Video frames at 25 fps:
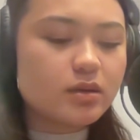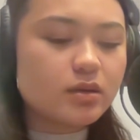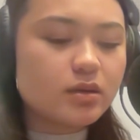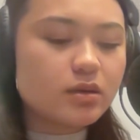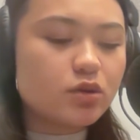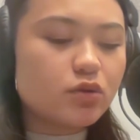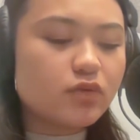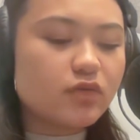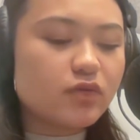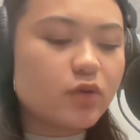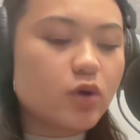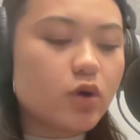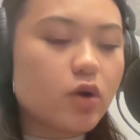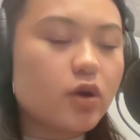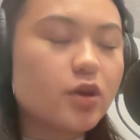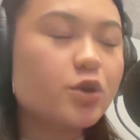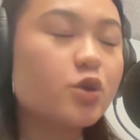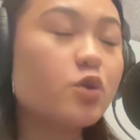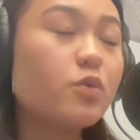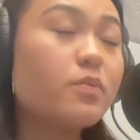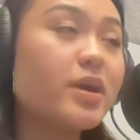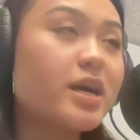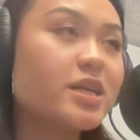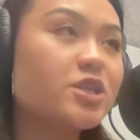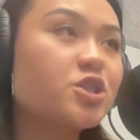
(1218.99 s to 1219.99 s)
you've got
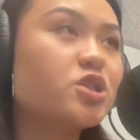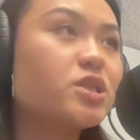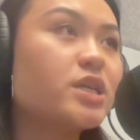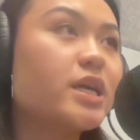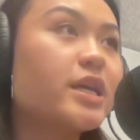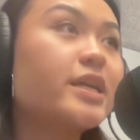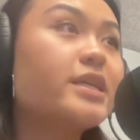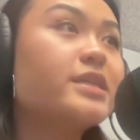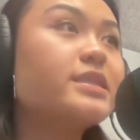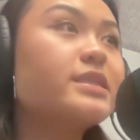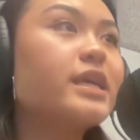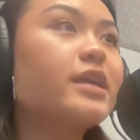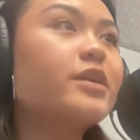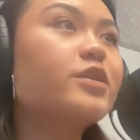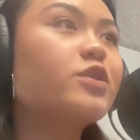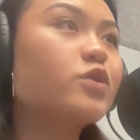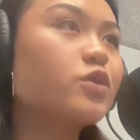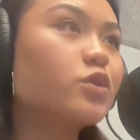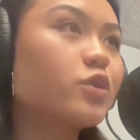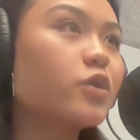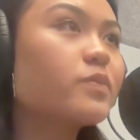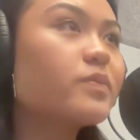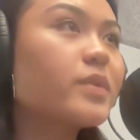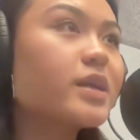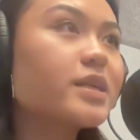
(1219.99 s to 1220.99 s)
your match days and your
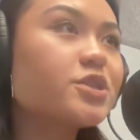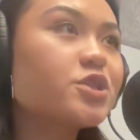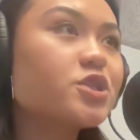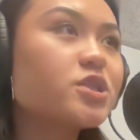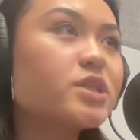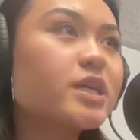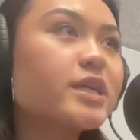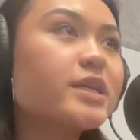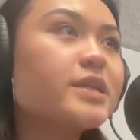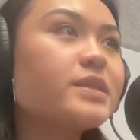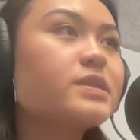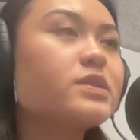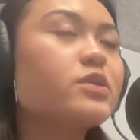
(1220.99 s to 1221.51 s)
non match days.